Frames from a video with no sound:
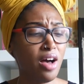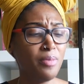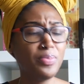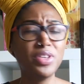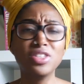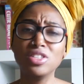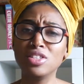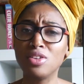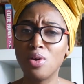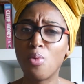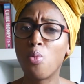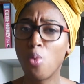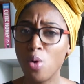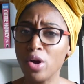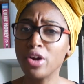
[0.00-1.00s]
This is an
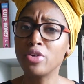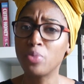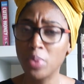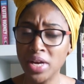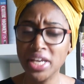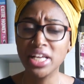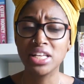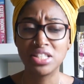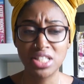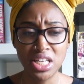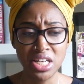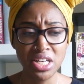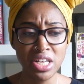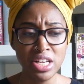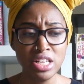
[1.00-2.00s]
award-winning
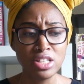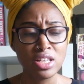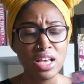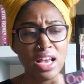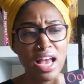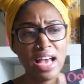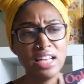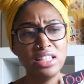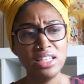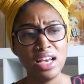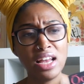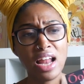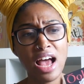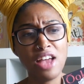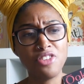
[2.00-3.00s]
series, and
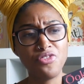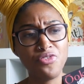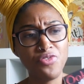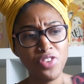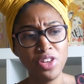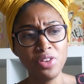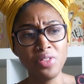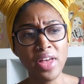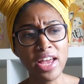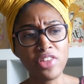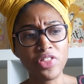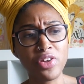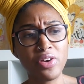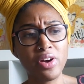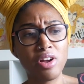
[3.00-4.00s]
yet I feel like
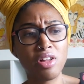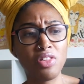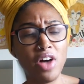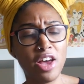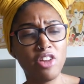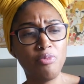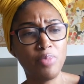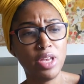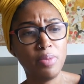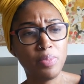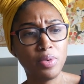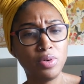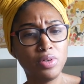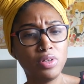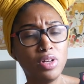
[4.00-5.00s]
there are a lot of
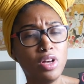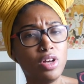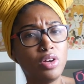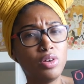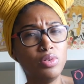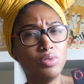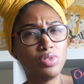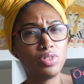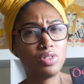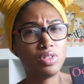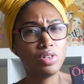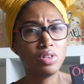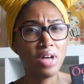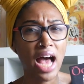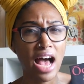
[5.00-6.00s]
people who
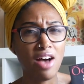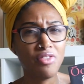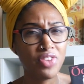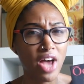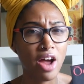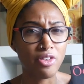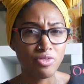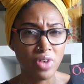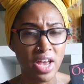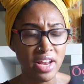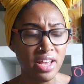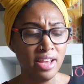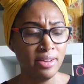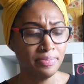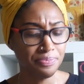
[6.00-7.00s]
still have not read
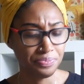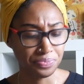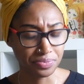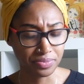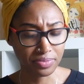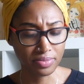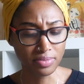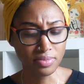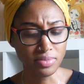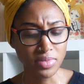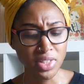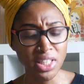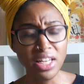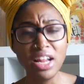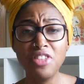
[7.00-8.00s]
it.
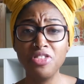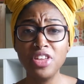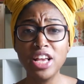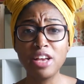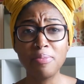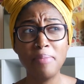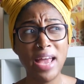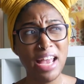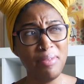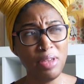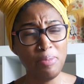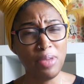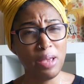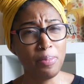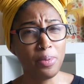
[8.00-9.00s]
And I think maybe
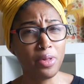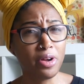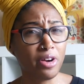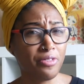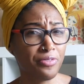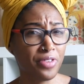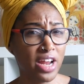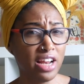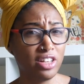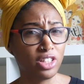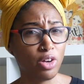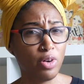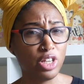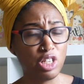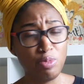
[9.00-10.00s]
people are afraid it's
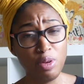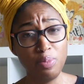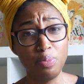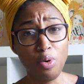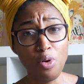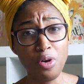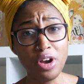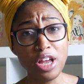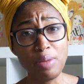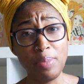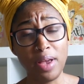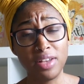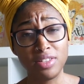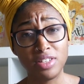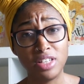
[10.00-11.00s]
going to be boring
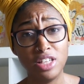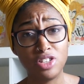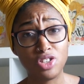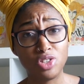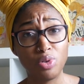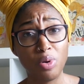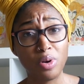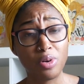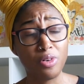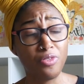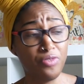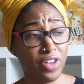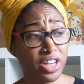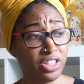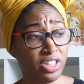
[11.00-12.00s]
because it's historical
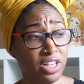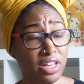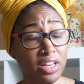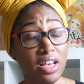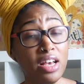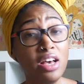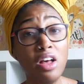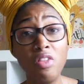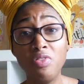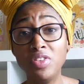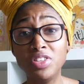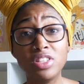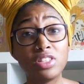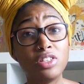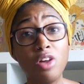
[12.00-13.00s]
fiction.
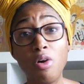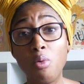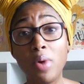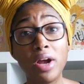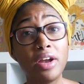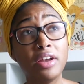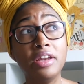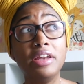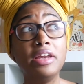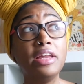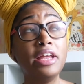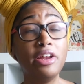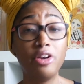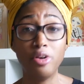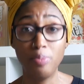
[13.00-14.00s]
This is nowhere
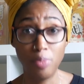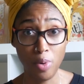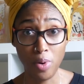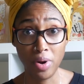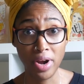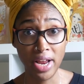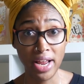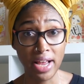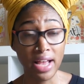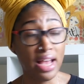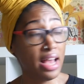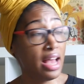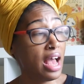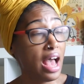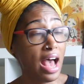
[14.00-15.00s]
near boring.
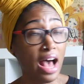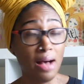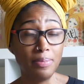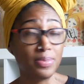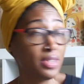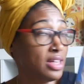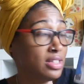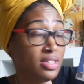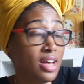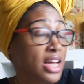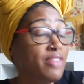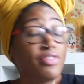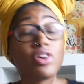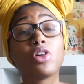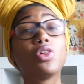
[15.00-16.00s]
It's not
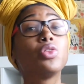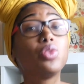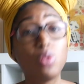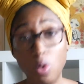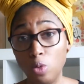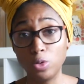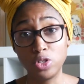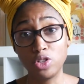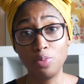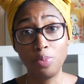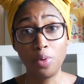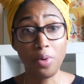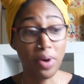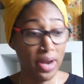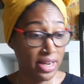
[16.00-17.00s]
even close to
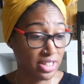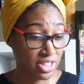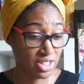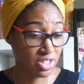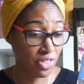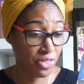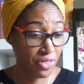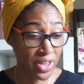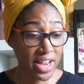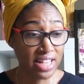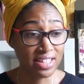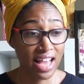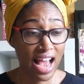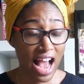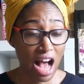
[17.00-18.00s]
boring. Just the things
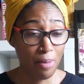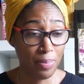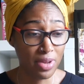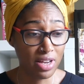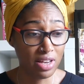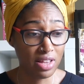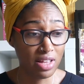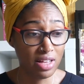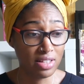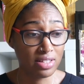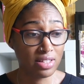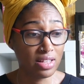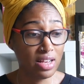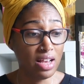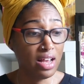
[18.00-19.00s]
that happen in
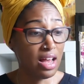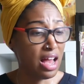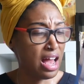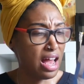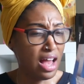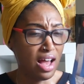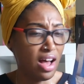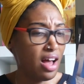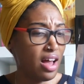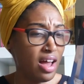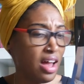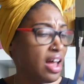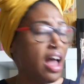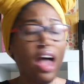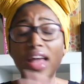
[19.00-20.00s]
this,
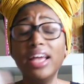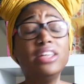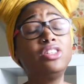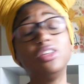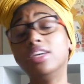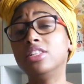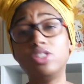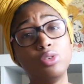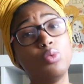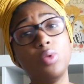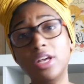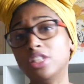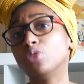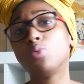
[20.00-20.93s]
it's